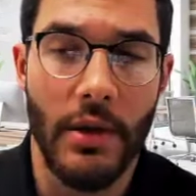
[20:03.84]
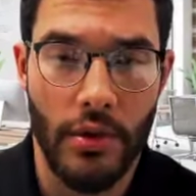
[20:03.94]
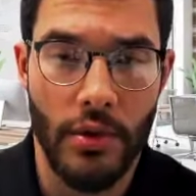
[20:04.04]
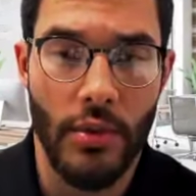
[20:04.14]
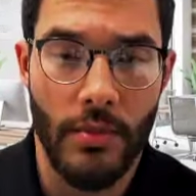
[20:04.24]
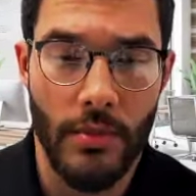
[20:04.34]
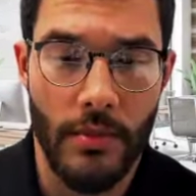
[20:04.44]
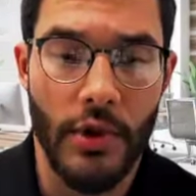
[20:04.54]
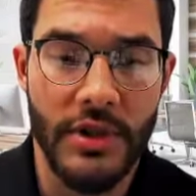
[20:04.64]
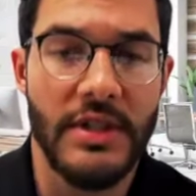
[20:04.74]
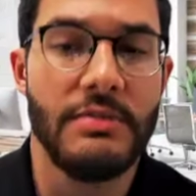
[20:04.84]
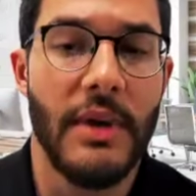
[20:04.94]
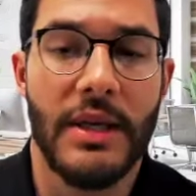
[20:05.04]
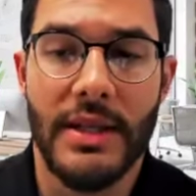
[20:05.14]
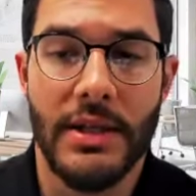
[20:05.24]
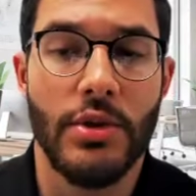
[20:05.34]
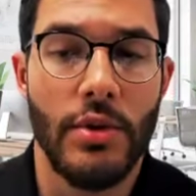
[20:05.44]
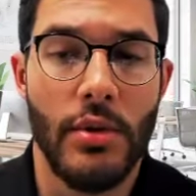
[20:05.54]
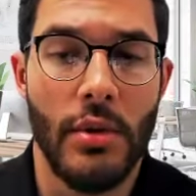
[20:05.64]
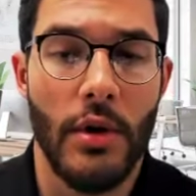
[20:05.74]
down to, does this make sense to
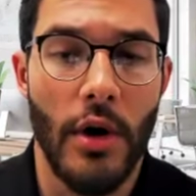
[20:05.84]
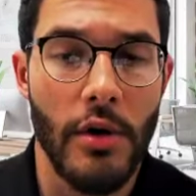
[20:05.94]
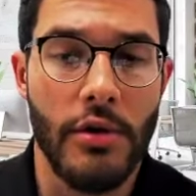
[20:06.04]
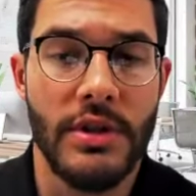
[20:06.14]
you or not?